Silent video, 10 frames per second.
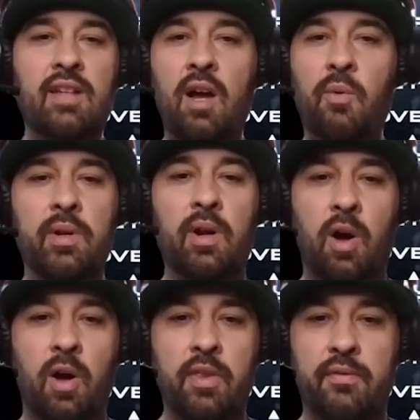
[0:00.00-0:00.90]
not what
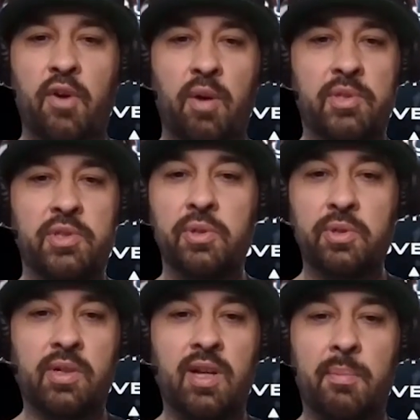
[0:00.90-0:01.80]
all the
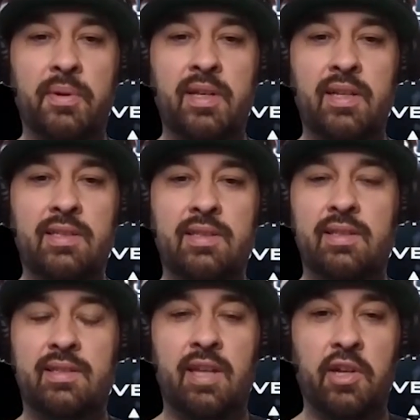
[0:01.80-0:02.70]
pharmaceutical
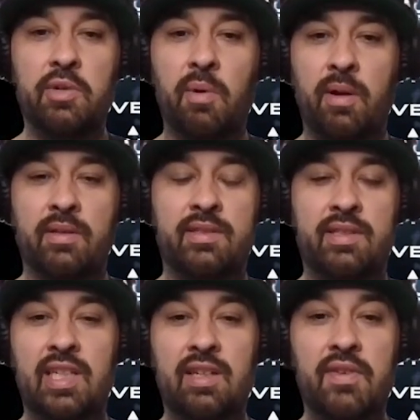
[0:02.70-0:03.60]
companies tell you on
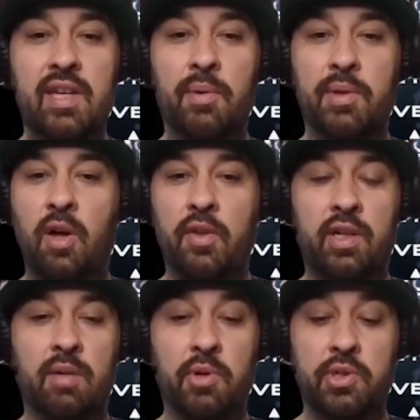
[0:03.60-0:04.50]
TV with all their
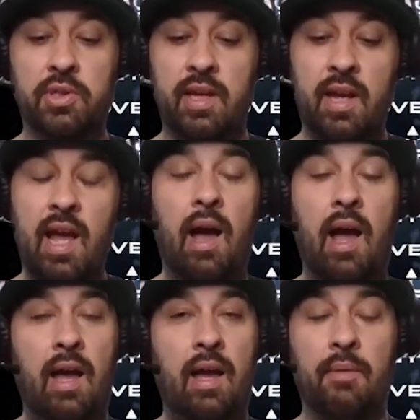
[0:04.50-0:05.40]
commercials.
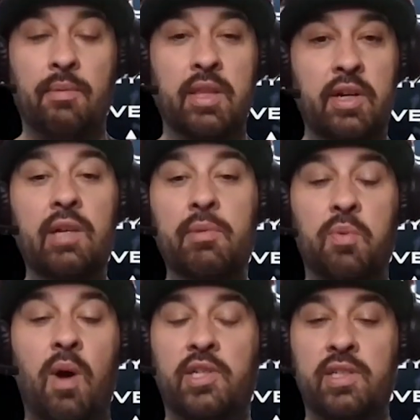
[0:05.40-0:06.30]
I literally was
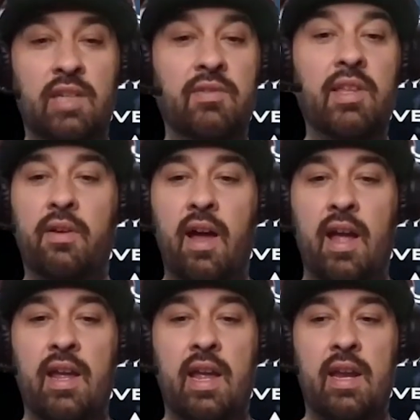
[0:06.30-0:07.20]
watching TV the other
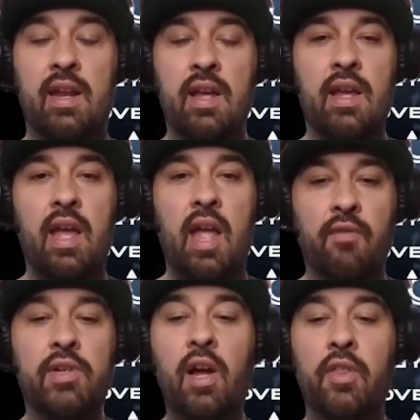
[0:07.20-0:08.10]
night, and
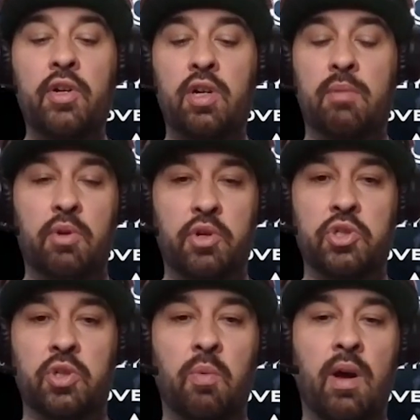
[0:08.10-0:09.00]
every other
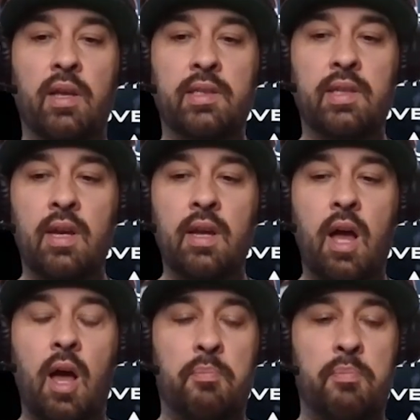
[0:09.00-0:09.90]
commercial was
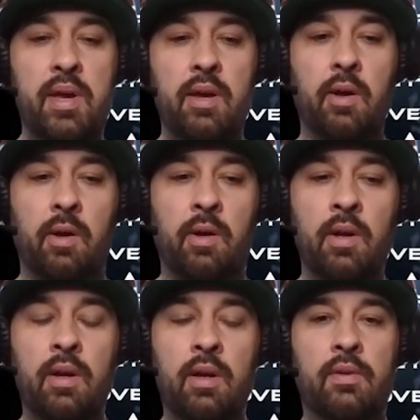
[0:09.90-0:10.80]
a pill
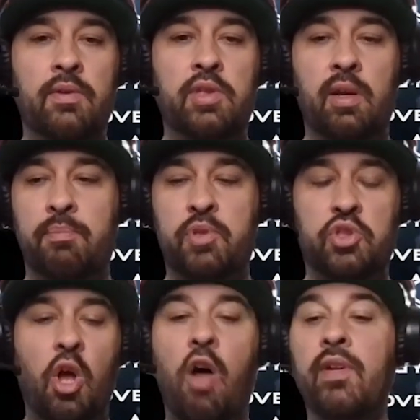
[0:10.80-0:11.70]
to
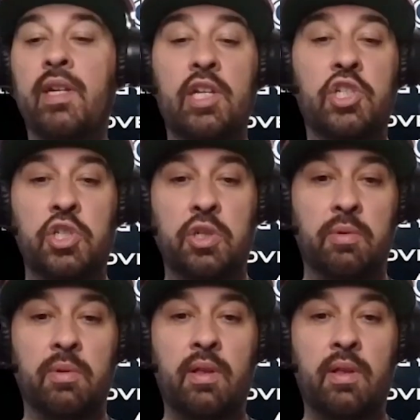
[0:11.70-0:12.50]
solve an issue